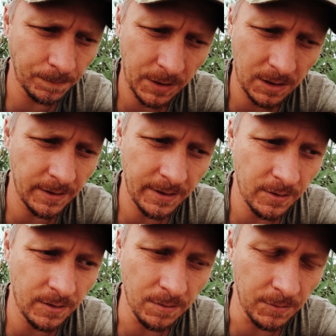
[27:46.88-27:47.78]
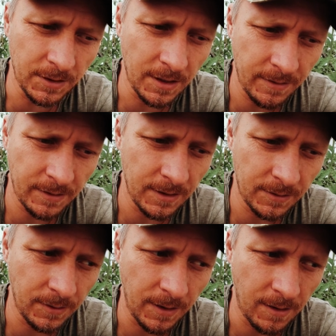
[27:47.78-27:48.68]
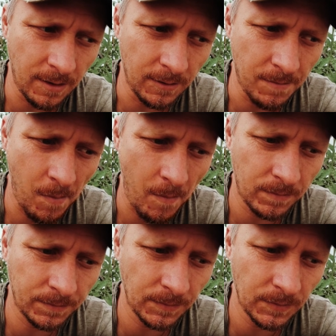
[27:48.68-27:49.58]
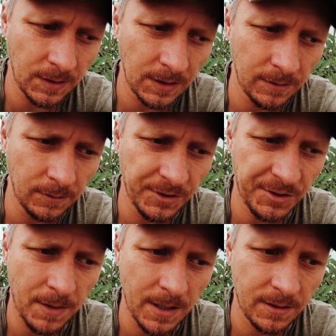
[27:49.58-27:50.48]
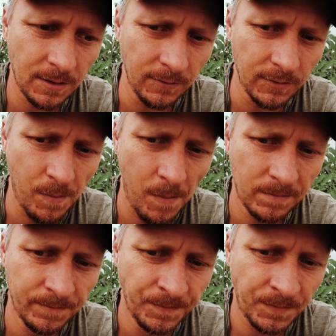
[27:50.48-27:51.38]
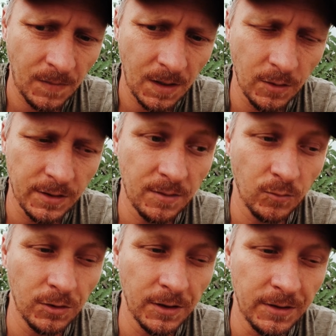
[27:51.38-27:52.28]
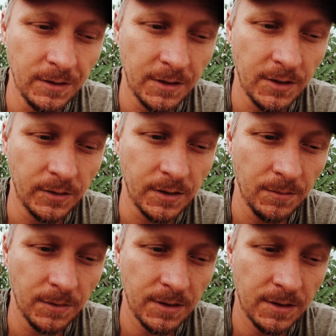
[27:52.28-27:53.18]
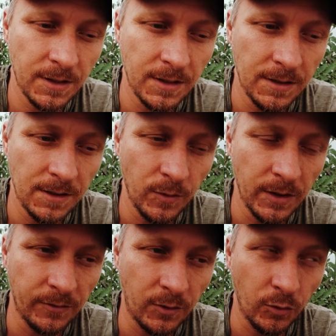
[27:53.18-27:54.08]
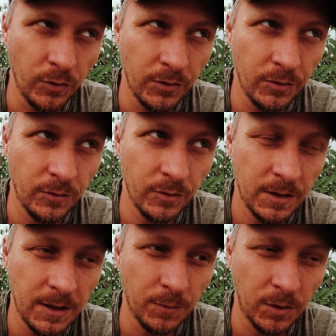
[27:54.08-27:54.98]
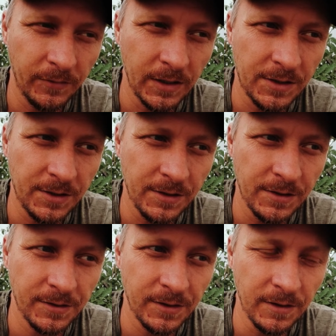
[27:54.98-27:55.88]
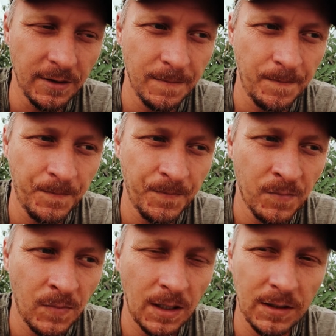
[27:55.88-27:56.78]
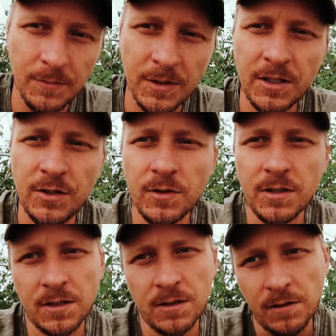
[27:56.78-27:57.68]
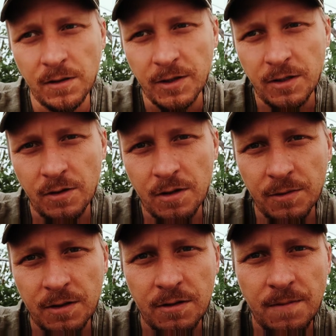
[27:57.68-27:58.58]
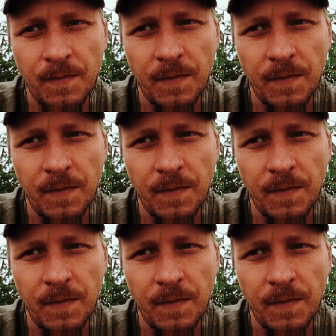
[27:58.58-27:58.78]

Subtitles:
pickling cucumbers, I think that's what they call them. They got the little spikes all over them. You know what, some really good cucumbers that we grew in previous years are lemon cucumbers.